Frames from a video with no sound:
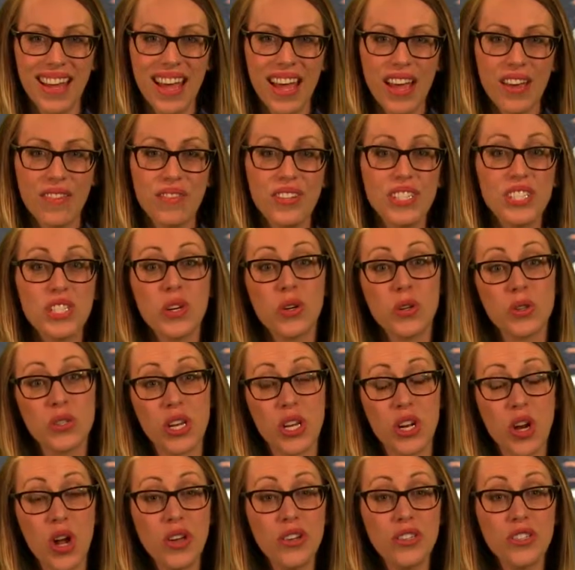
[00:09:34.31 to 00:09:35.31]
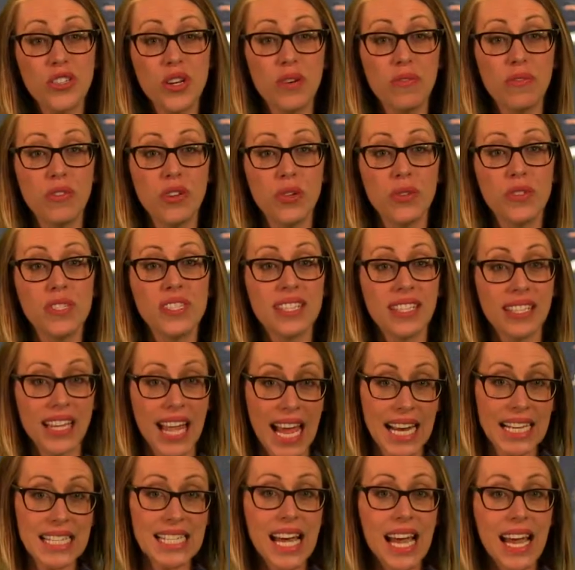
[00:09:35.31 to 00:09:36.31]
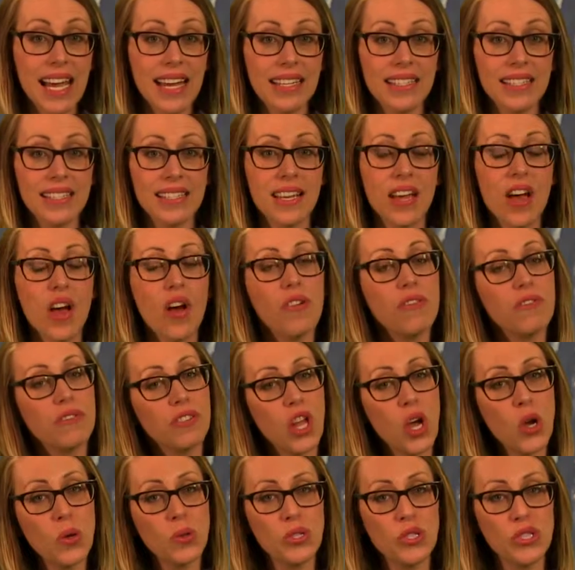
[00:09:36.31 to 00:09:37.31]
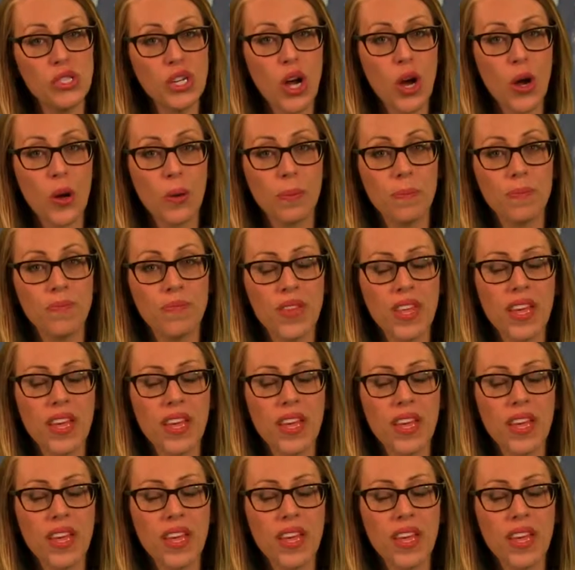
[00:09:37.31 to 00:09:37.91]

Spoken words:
Visitors can also view stalactites, flowstone,